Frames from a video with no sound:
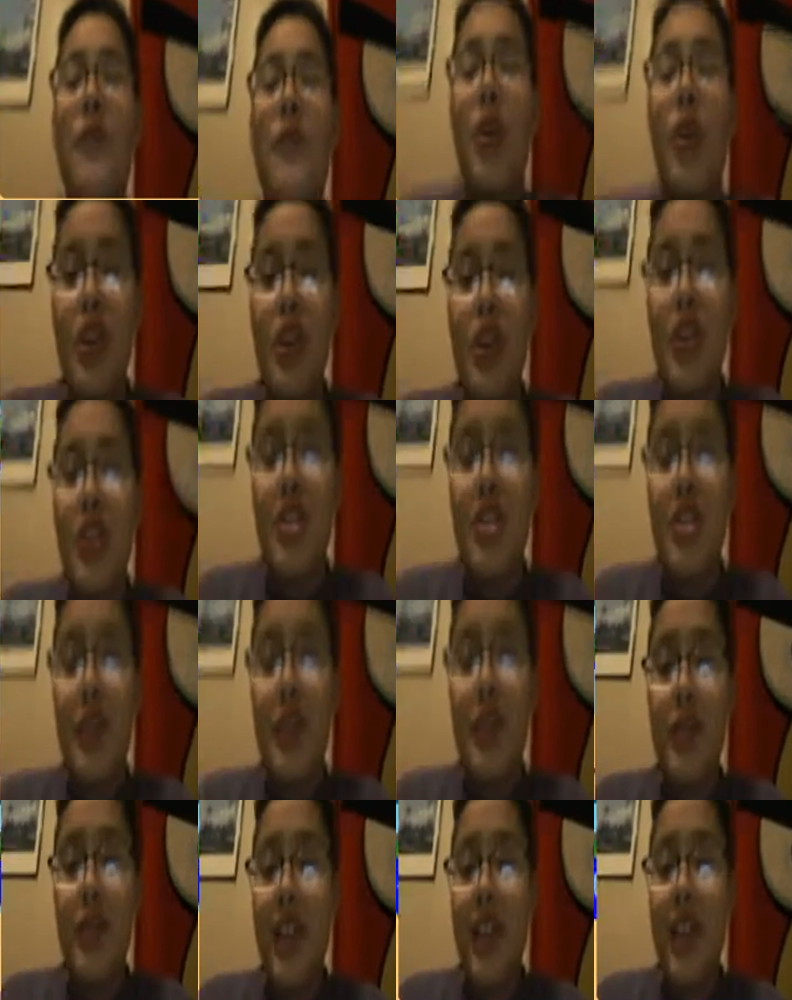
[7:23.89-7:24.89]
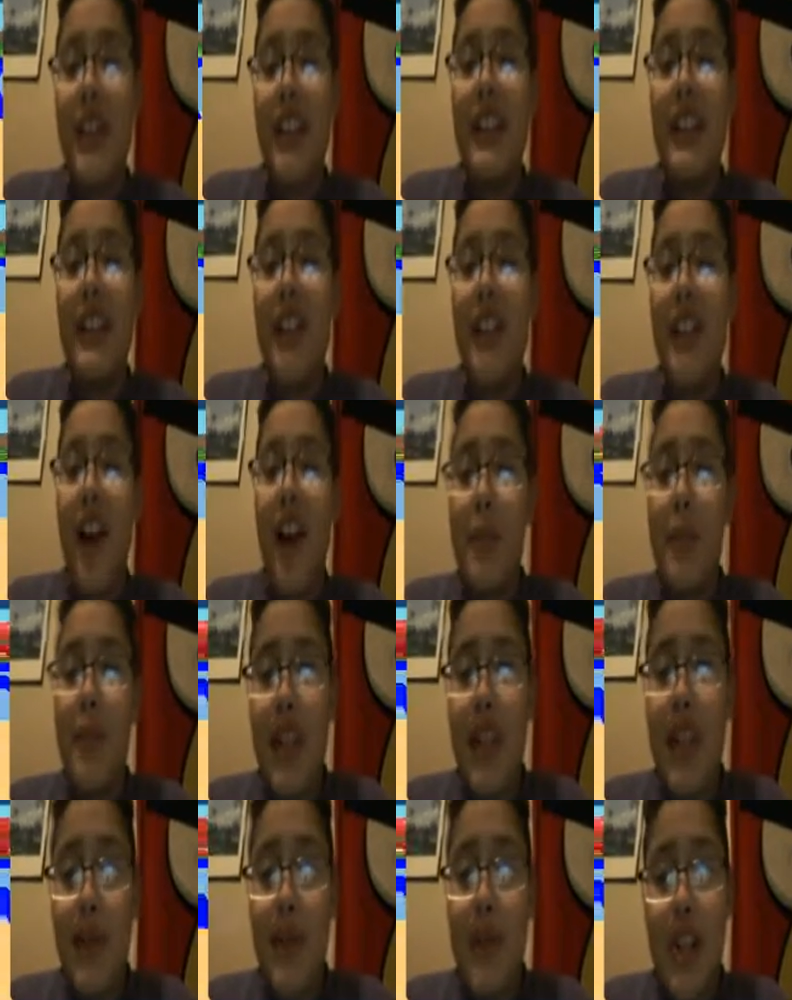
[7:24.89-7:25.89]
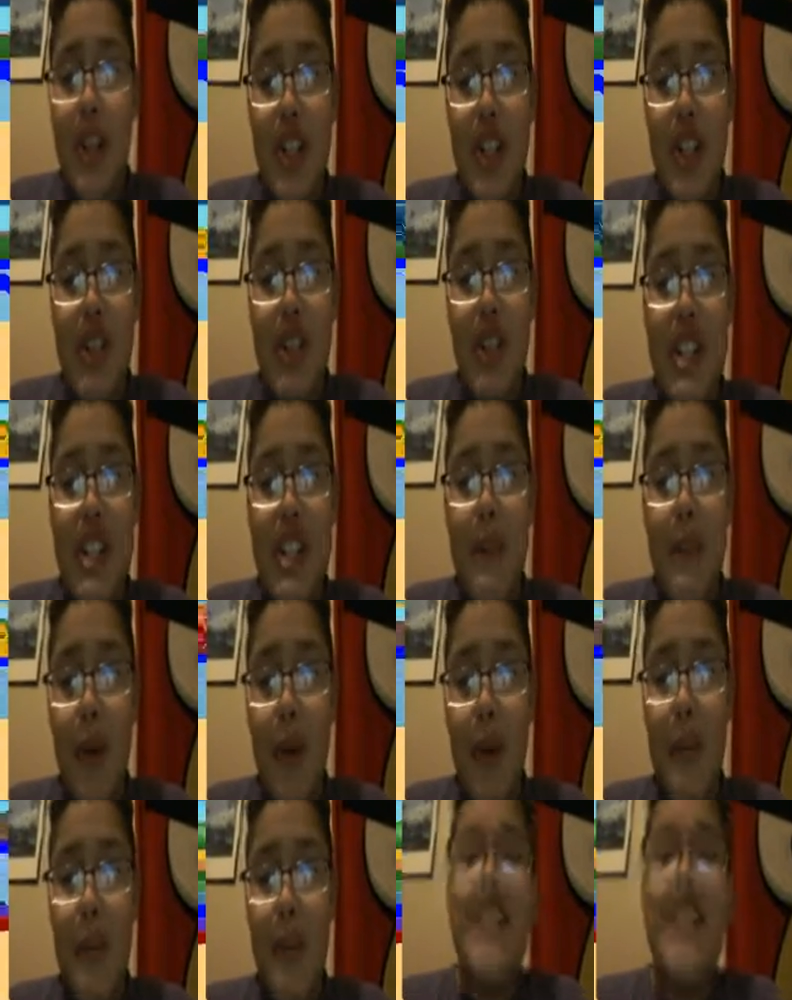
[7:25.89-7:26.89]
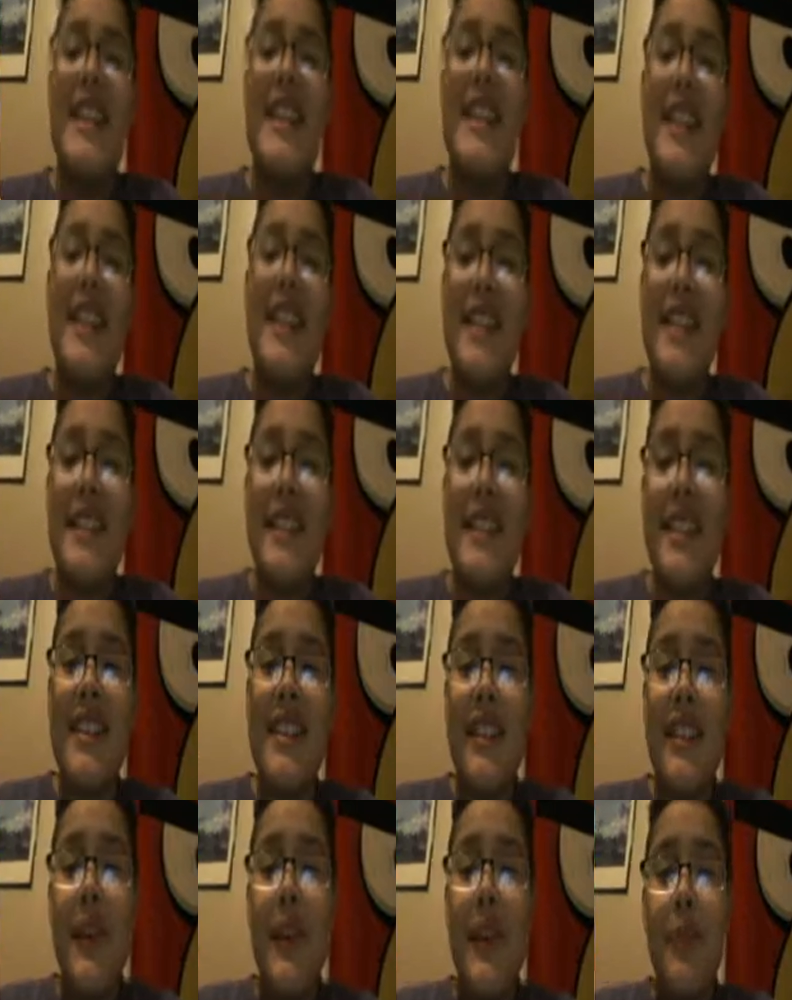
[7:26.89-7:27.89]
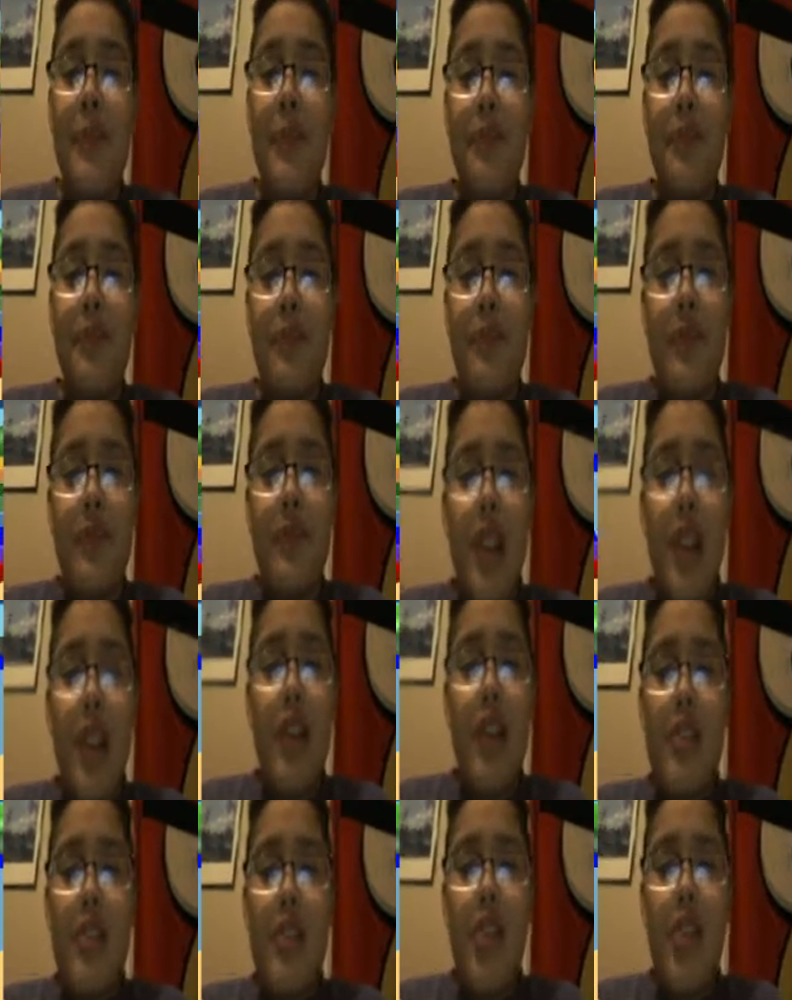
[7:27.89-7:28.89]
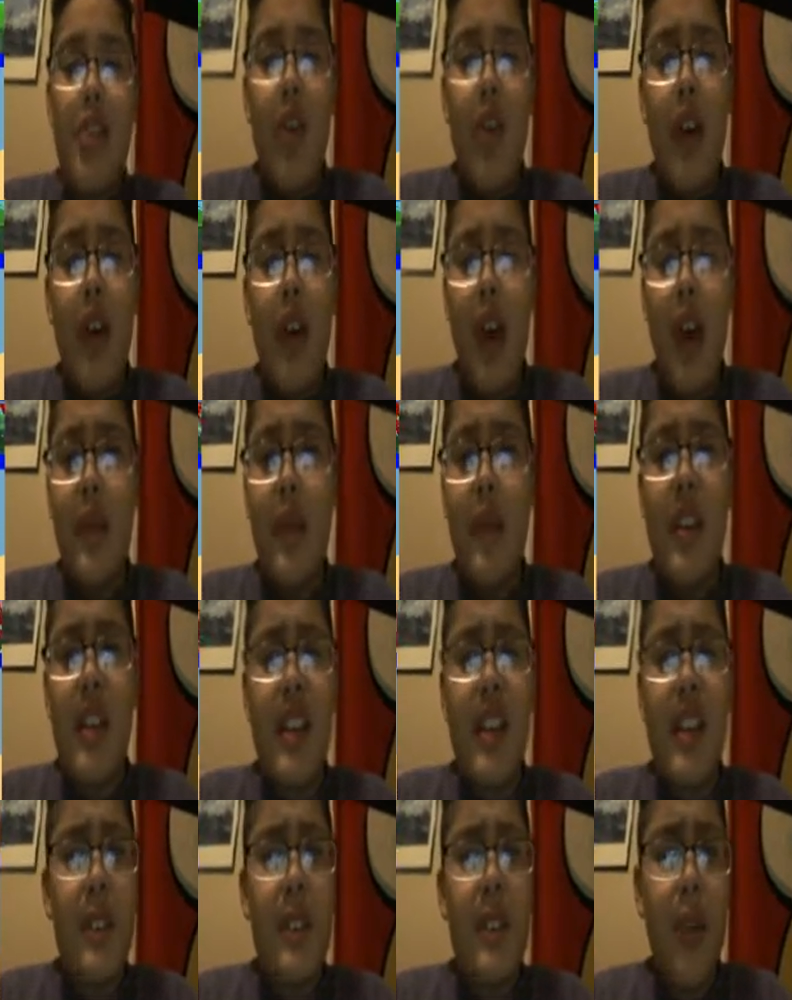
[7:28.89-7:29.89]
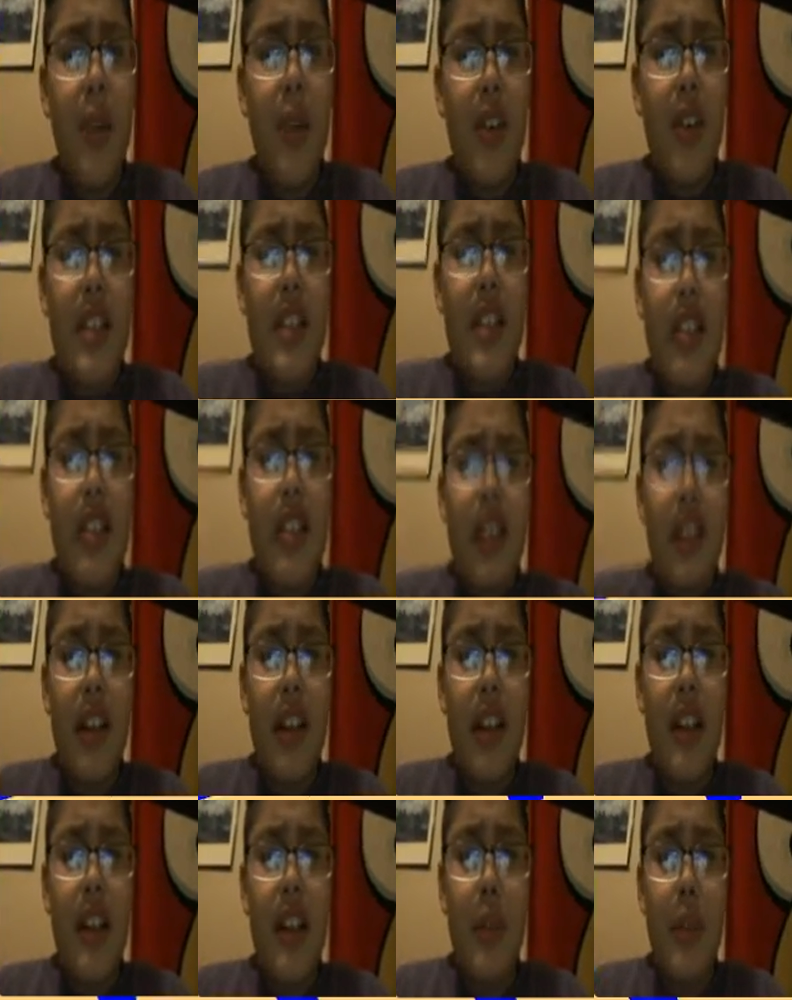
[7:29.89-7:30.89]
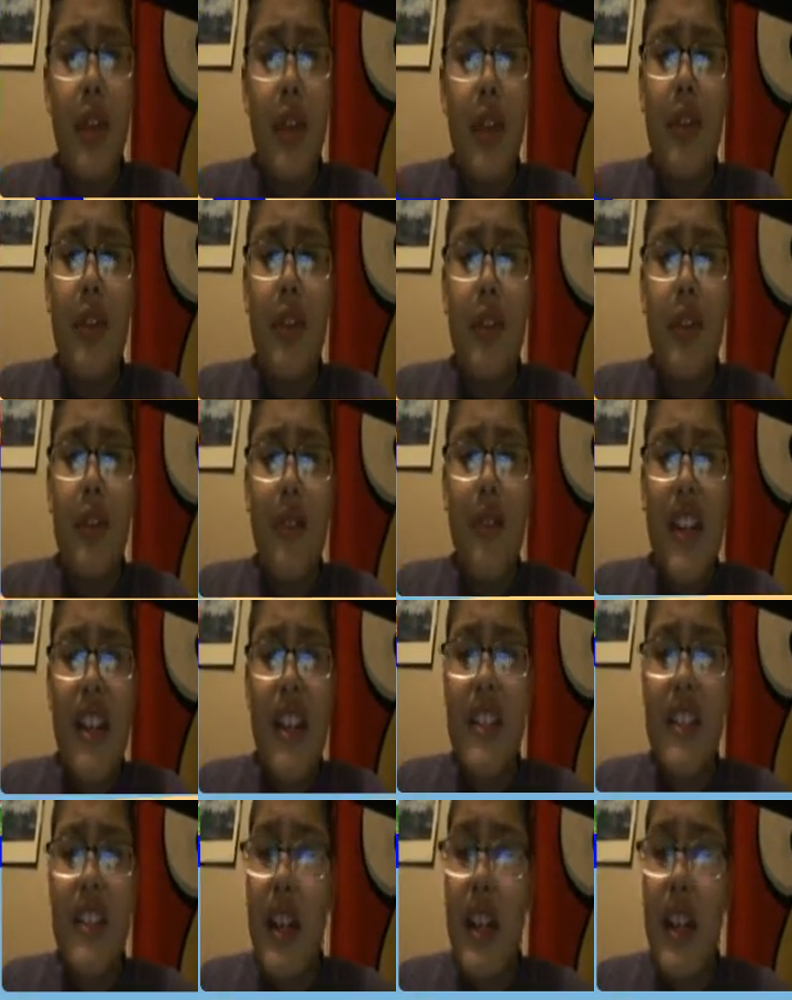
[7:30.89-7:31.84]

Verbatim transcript: verge of like not being able to do this, but we did it. So I've been experiencing like apparently with the face